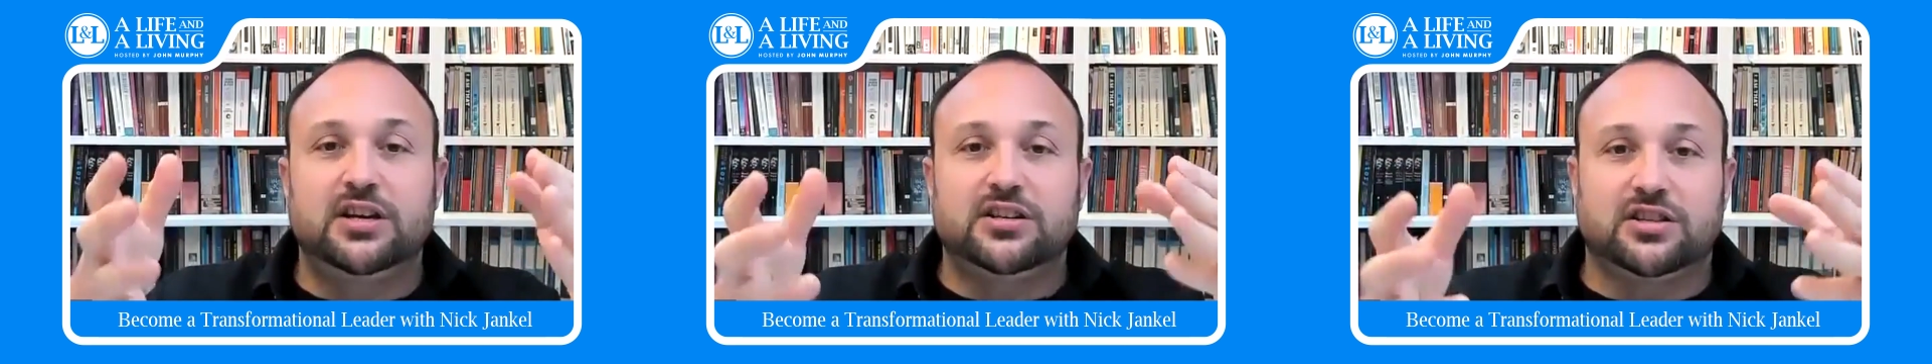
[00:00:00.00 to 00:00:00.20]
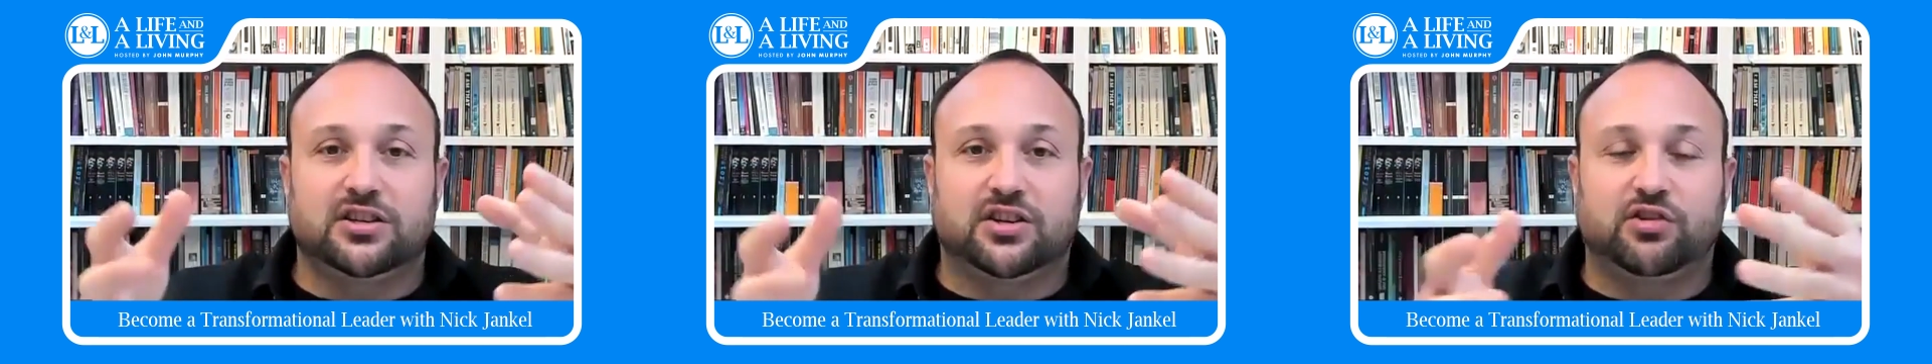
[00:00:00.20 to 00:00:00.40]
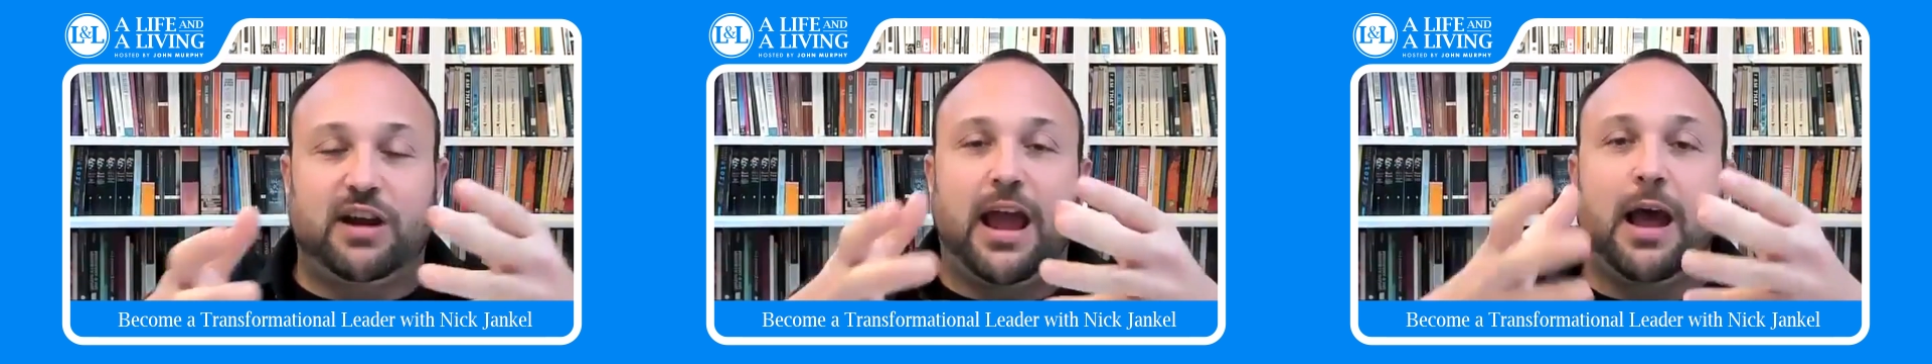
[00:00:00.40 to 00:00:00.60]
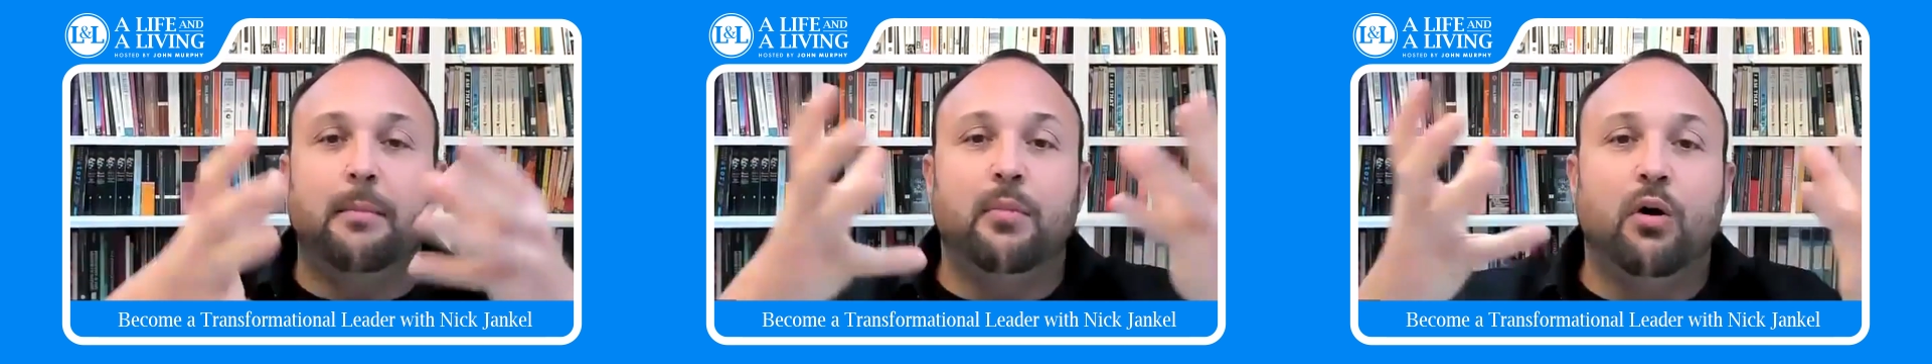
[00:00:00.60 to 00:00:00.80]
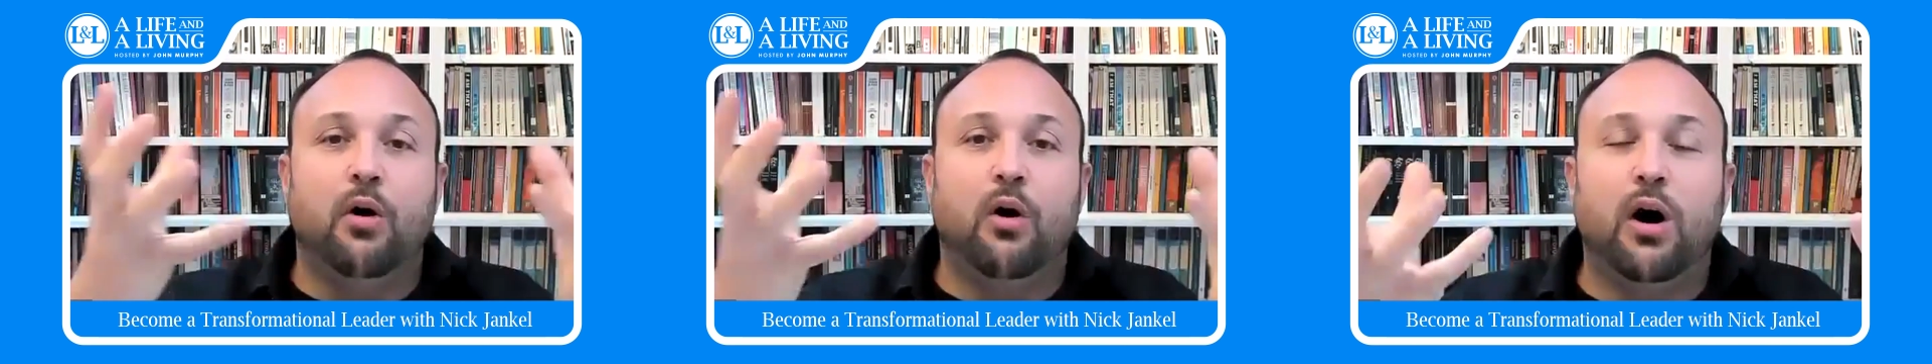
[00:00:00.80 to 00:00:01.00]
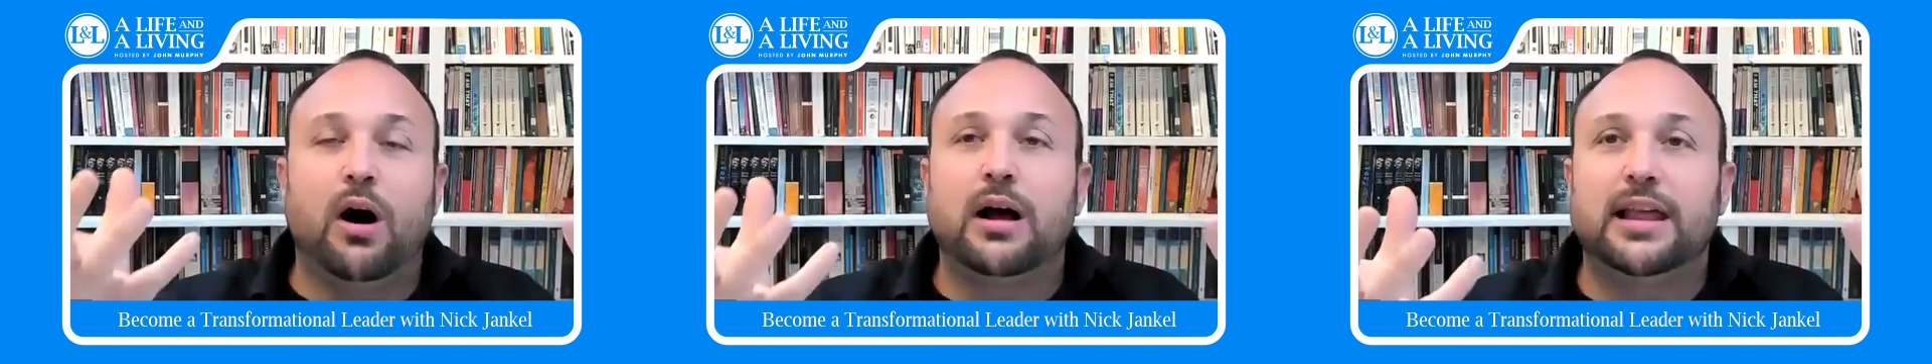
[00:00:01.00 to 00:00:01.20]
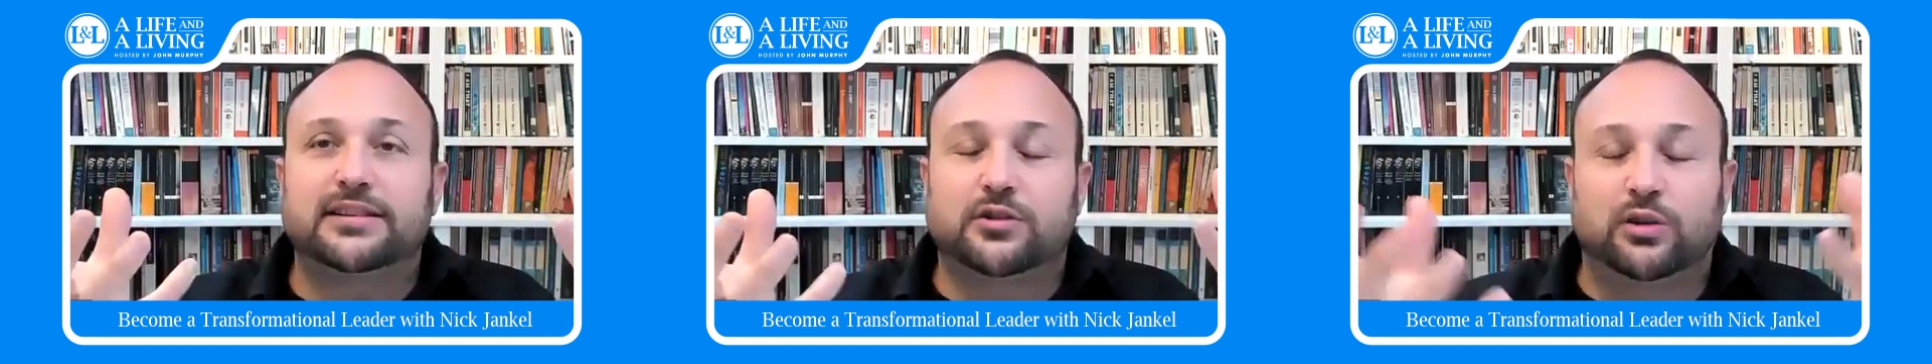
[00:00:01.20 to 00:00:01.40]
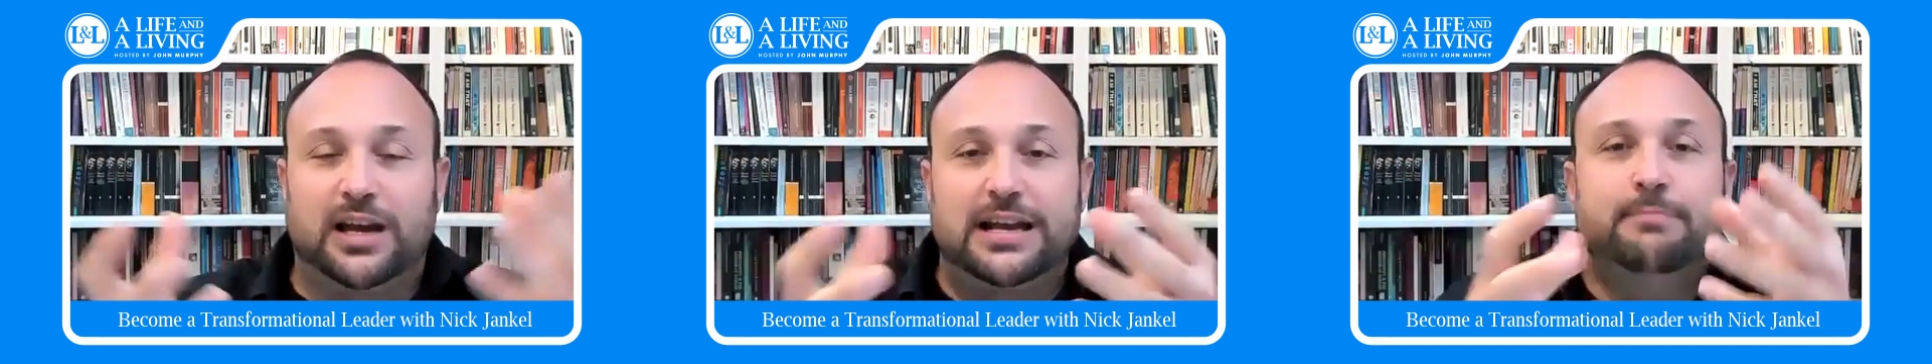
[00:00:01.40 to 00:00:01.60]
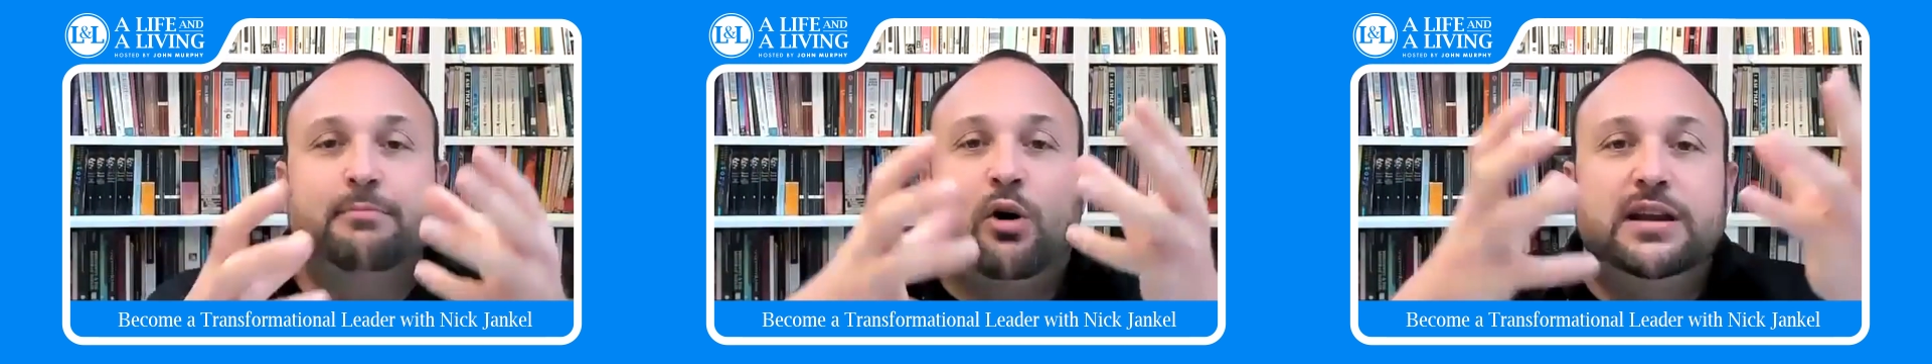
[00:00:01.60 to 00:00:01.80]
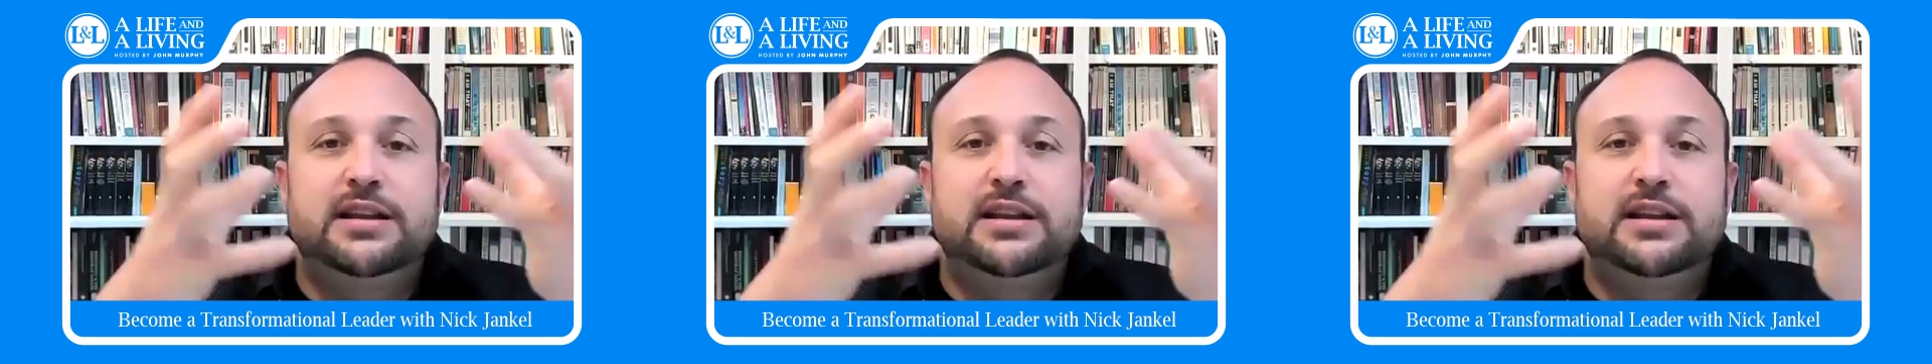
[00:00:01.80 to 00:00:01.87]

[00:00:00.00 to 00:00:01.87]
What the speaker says: to create a more, let's call it a more